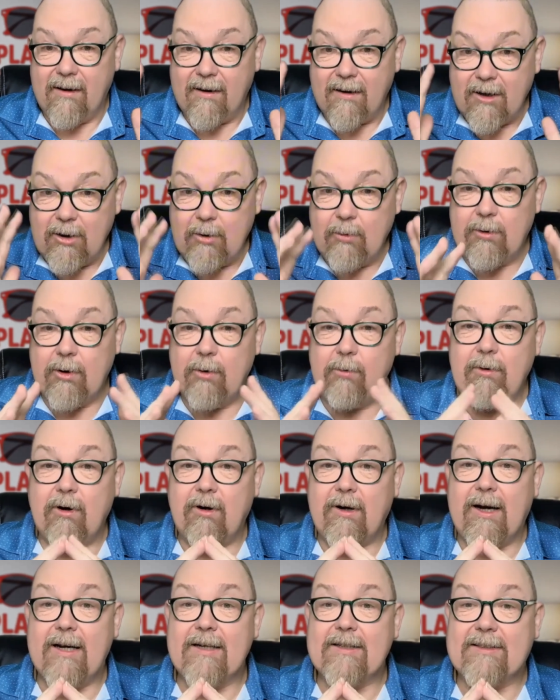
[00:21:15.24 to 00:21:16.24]
You do
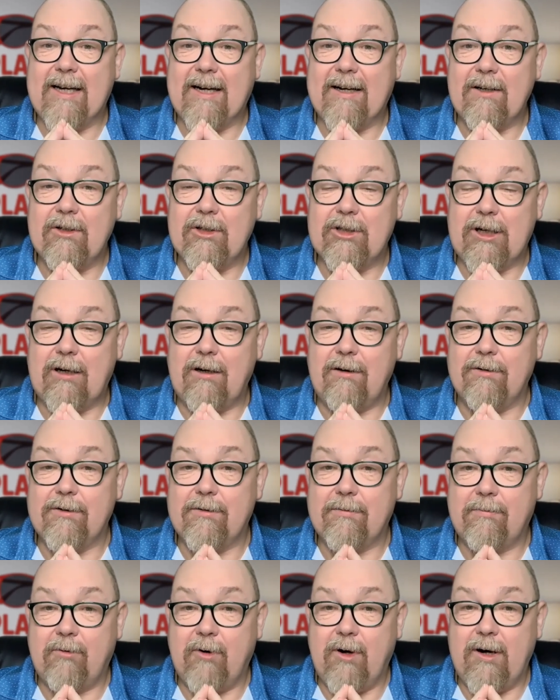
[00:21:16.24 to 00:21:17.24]
not get a second chance
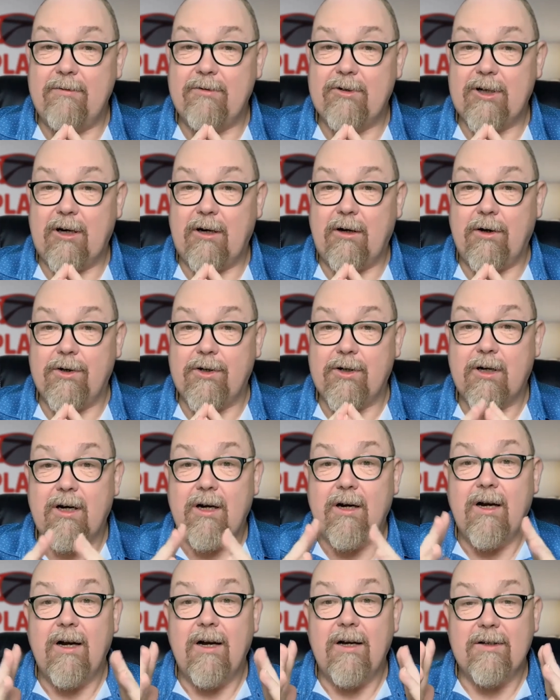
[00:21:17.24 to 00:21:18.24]
free of charge.
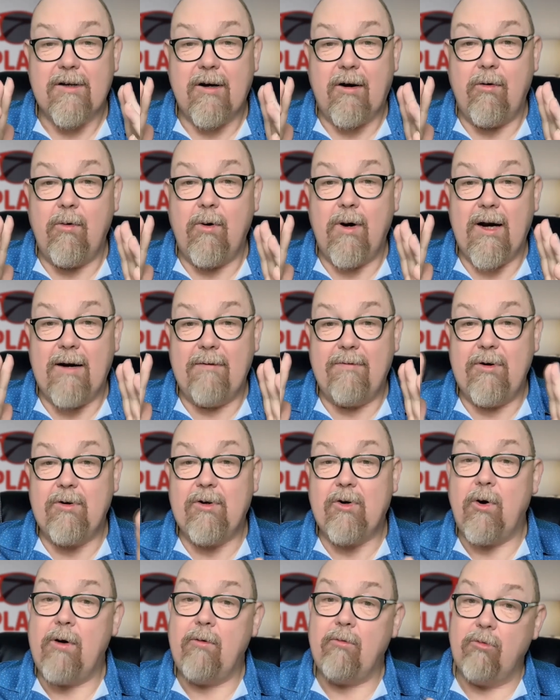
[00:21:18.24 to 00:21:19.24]
So if you
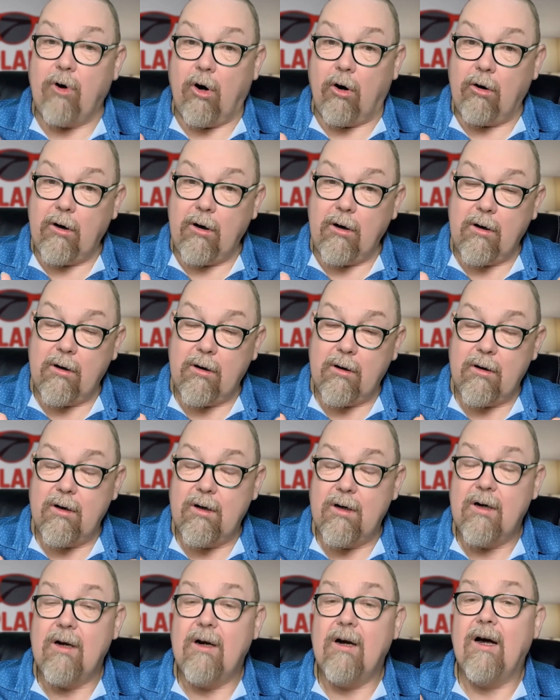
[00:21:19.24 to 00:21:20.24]
do it wrong
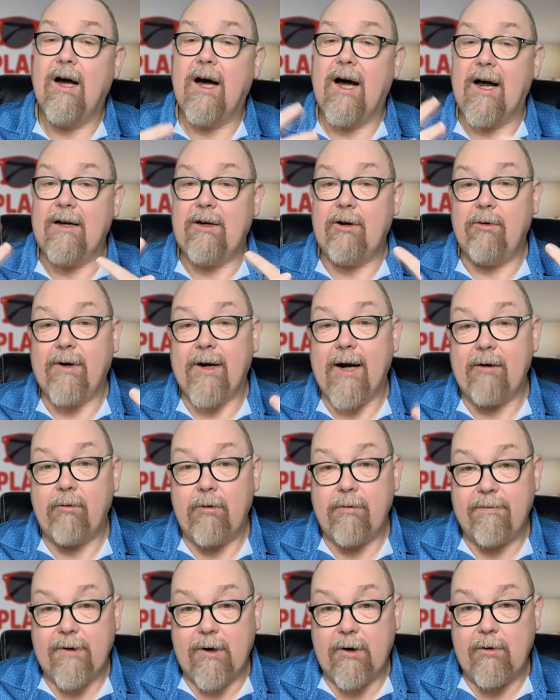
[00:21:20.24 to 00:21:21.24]
and you get
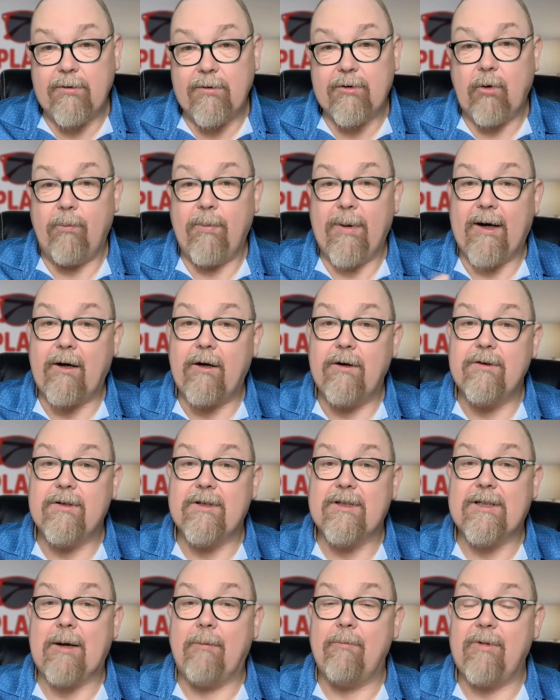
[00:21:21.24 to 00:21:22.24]
refusal because
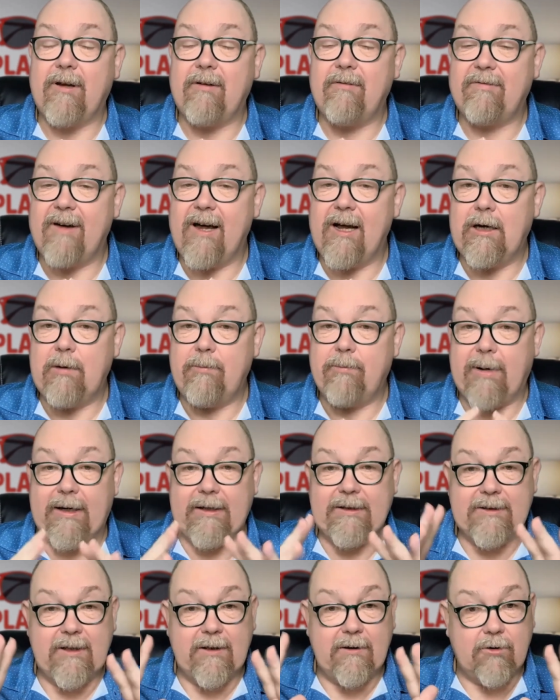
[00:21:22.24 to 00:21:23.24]
something fairly
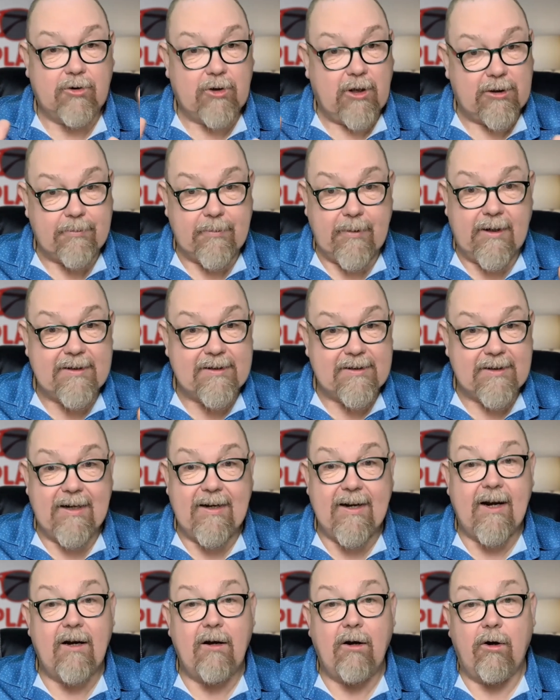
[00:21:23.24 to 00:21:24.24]
basic, and trust me, I see
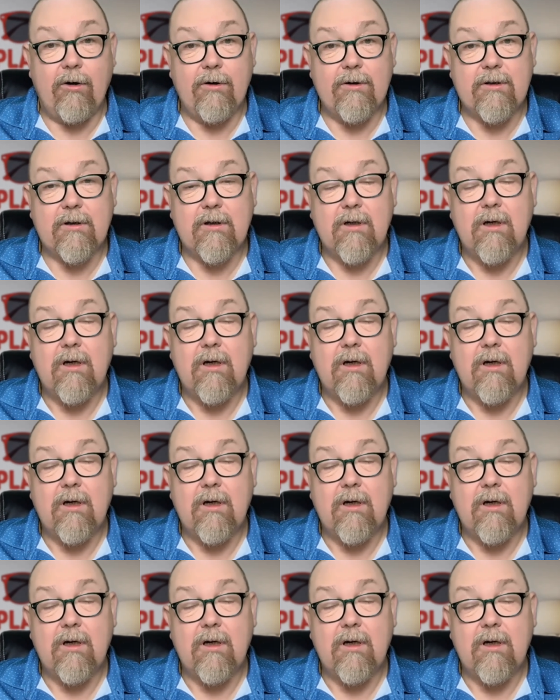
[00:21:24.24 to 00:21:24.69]
that a lot,